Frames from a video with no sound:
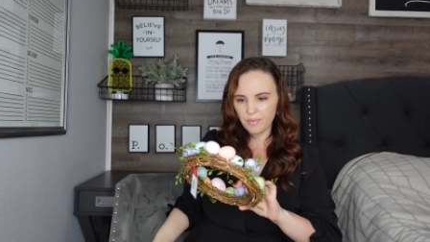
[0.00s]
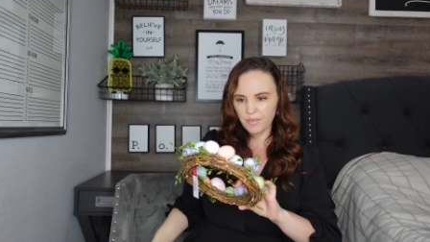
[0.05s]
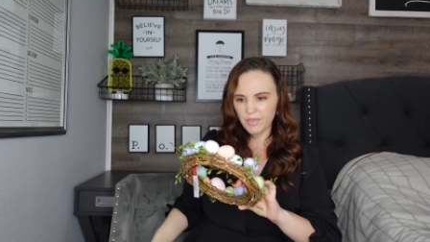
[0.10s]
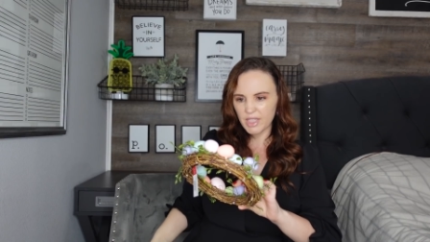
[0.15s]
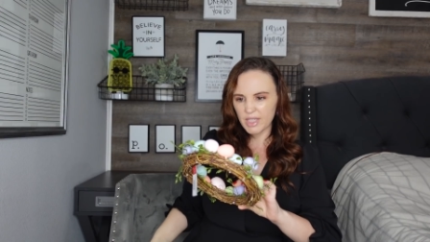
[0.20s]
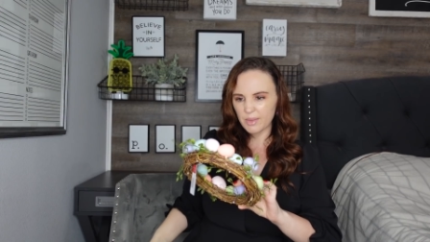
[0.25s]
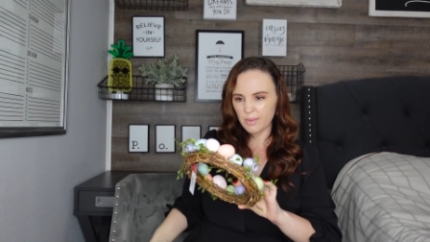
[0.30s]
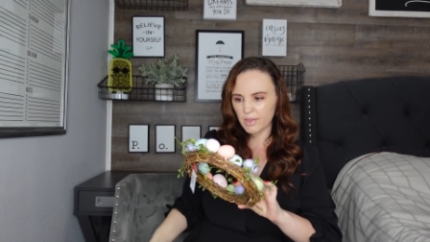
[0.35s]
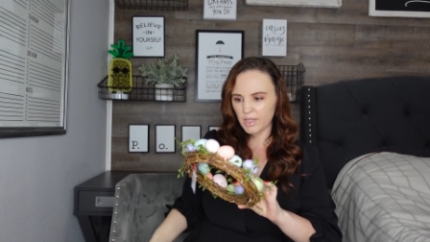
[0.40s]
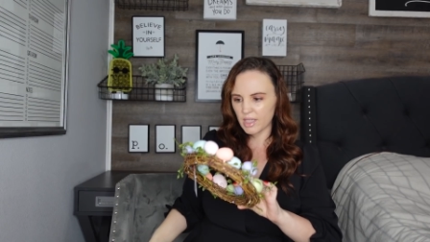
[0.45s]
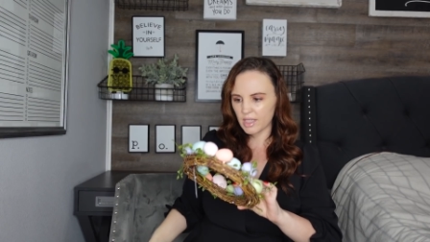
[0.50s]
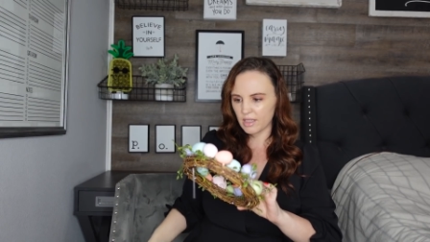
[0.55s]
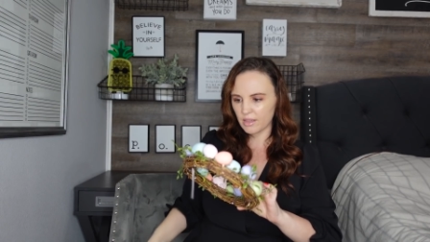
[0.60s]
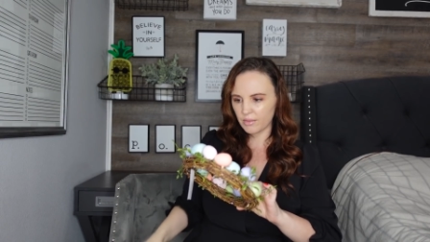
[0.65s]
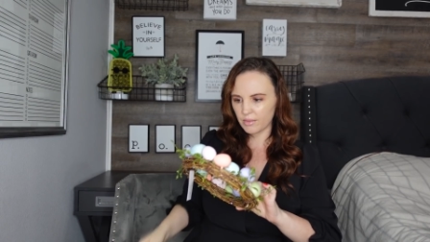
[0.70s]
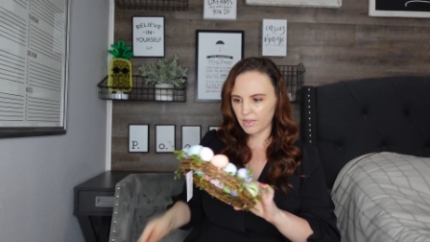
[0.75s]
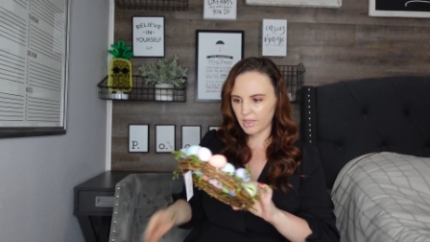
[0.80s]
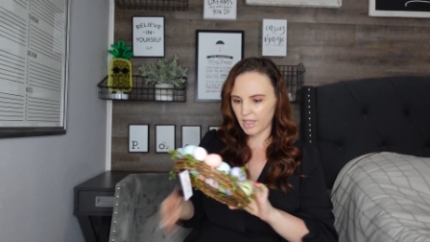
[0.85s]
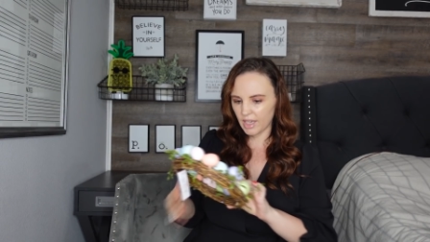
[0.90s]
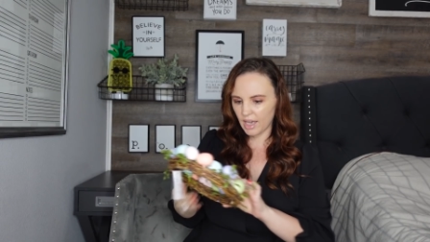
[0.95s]
This one
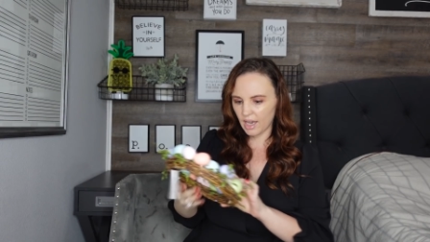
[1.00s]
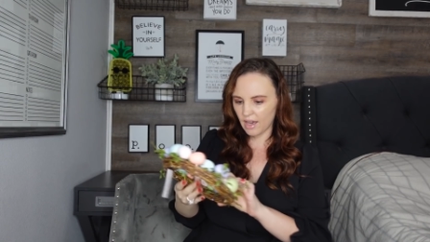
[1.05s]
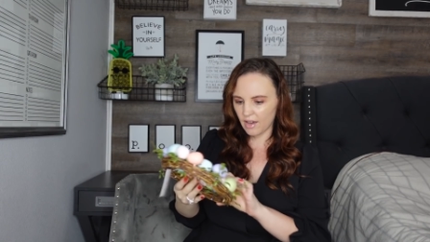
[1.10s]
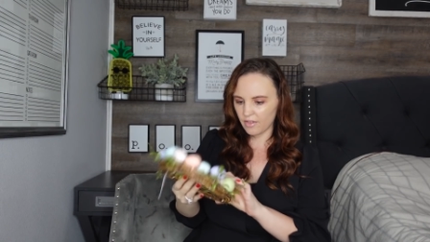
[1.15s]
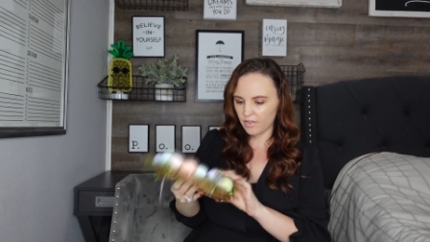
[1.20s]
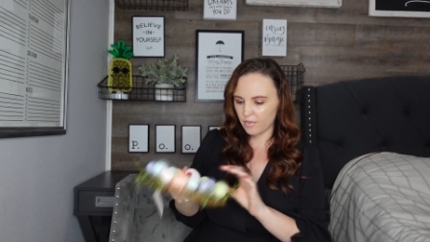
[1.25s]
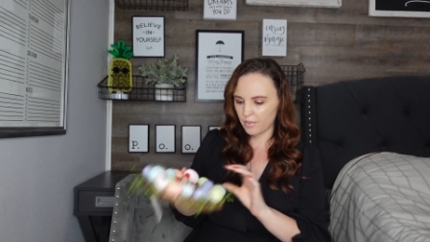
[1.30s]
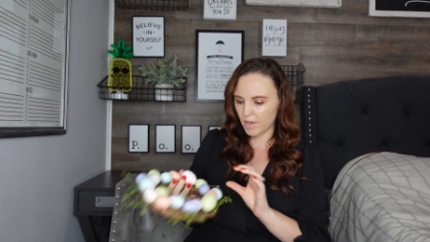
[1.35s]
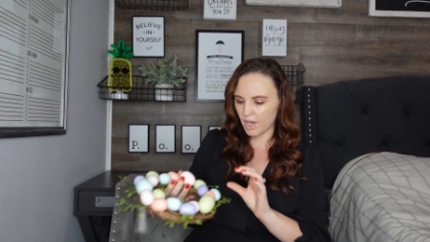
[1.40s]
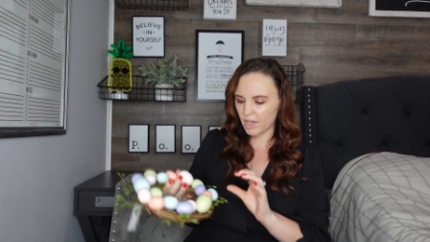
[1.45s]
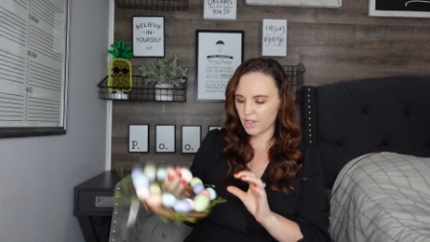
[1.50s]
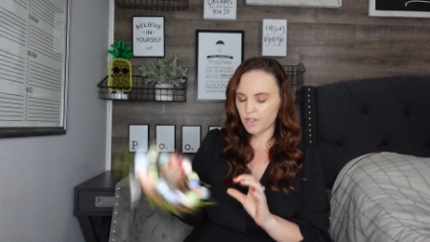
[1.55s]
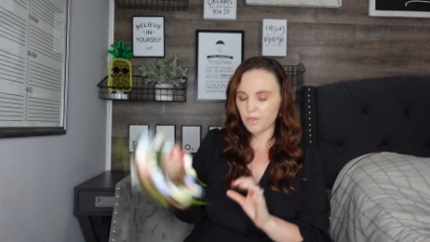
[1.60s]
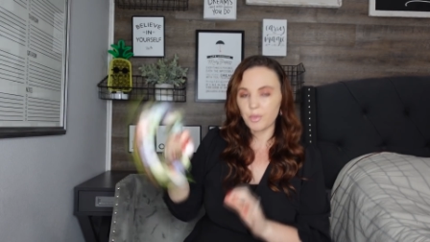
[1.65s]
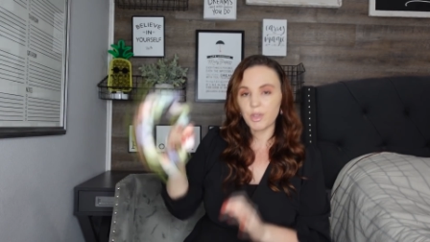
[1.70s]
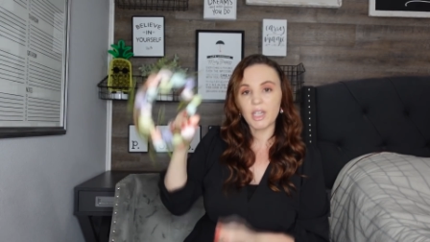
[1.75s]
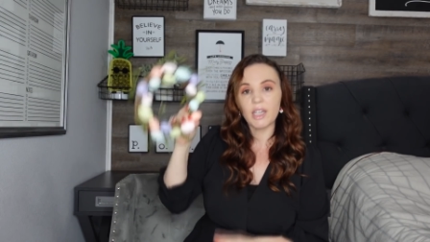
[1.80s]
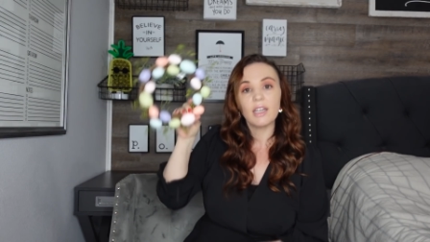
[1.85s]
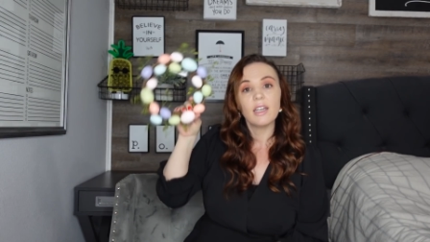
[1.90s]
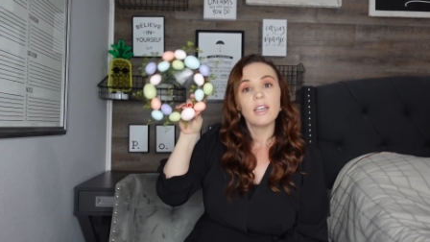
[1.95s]
doesn't really have
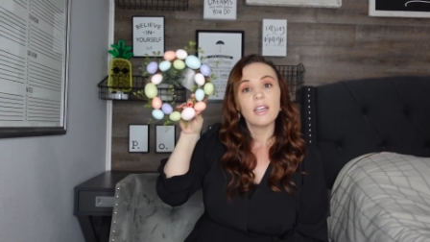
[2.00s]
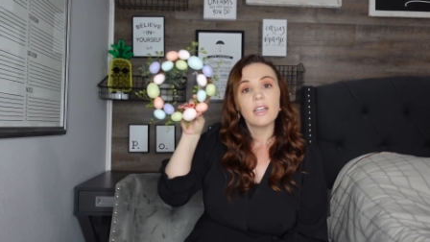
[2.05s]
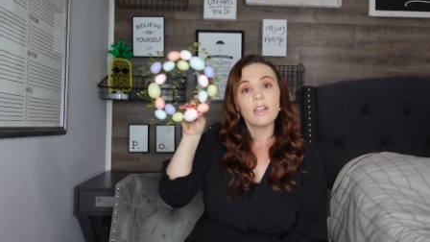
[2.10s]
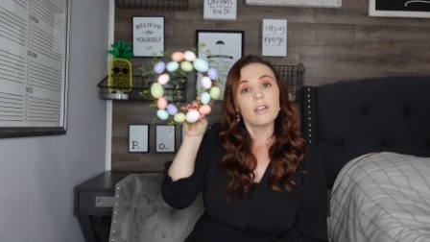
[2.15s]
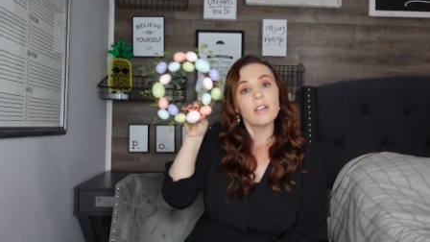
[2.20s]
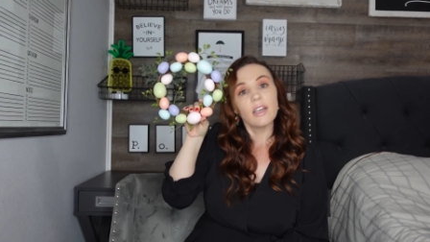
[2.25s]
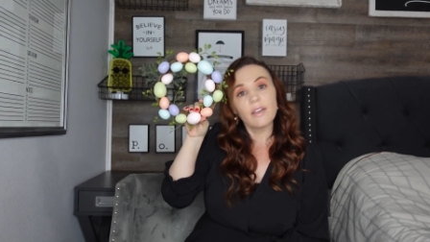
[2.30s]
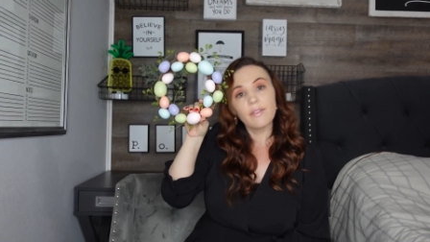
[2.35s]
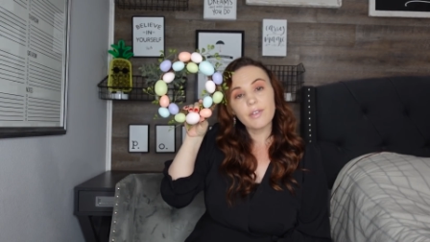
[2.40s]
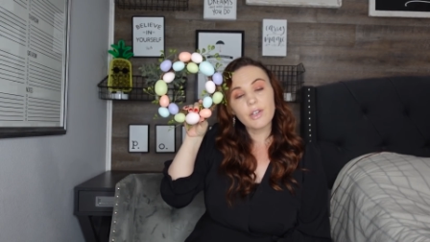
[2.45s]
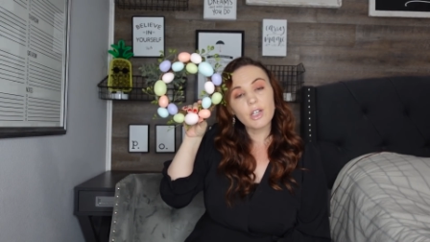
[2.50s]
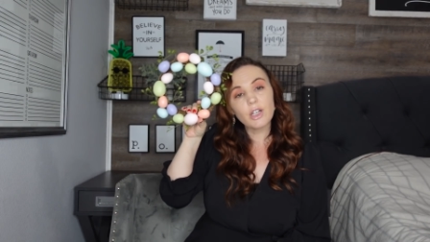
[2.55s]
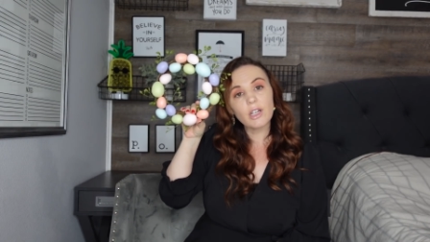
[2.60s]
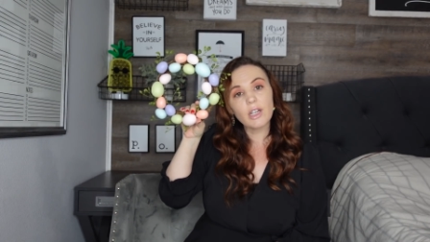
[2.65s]
much, but if